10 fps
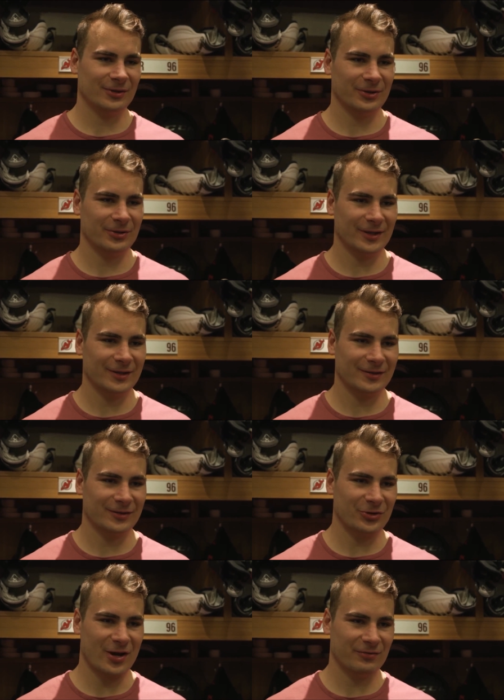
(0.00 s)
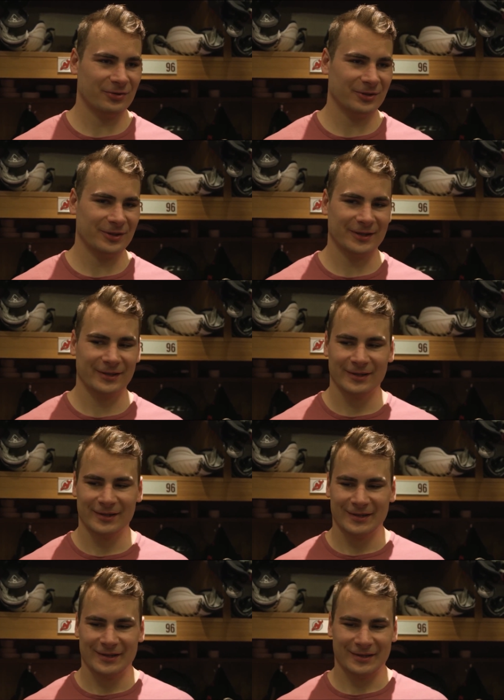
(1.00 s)
You know that travel, uh,
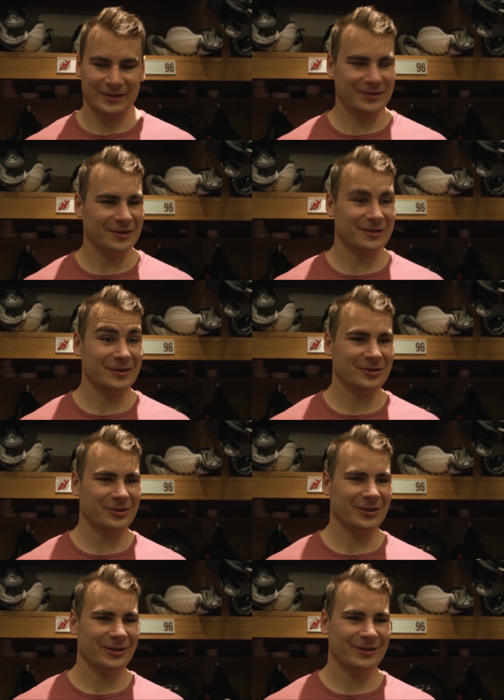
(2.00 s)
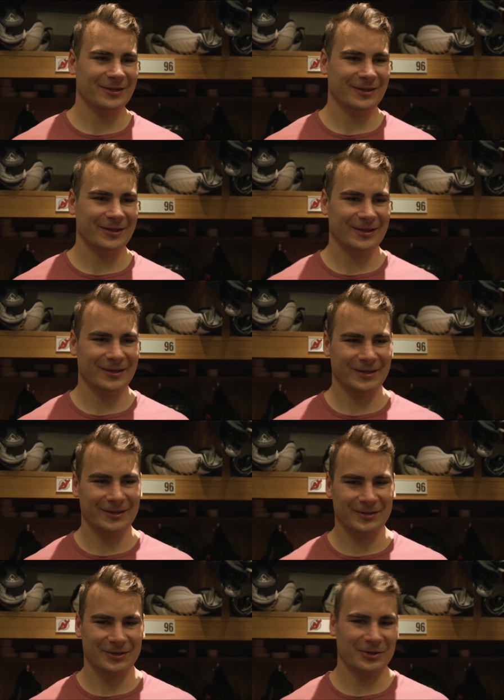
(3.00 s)
it's it's easier here than
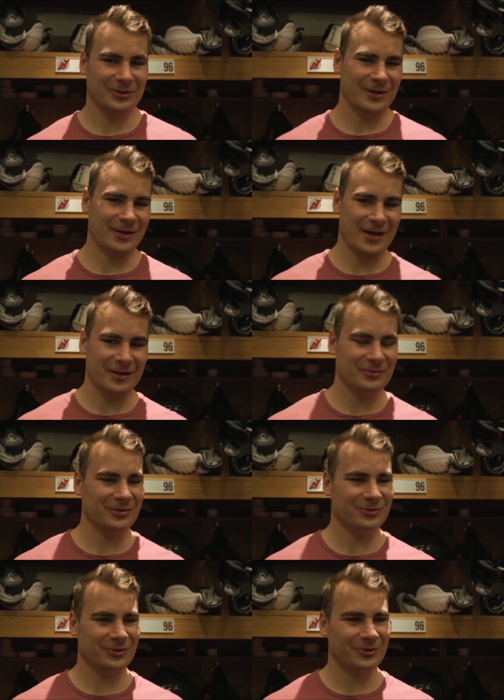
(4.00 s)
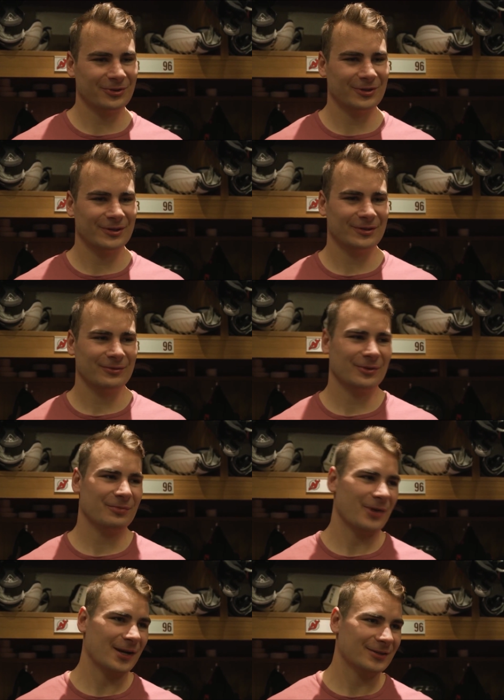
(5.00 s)
uh, you know I had it before, and the
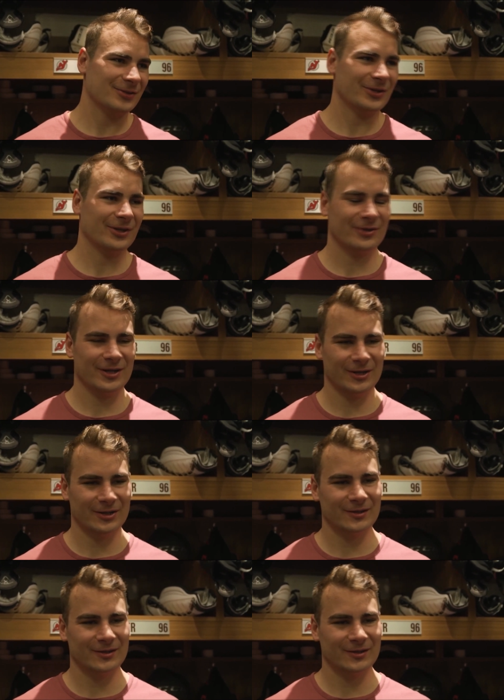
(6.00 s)
practice rink right here.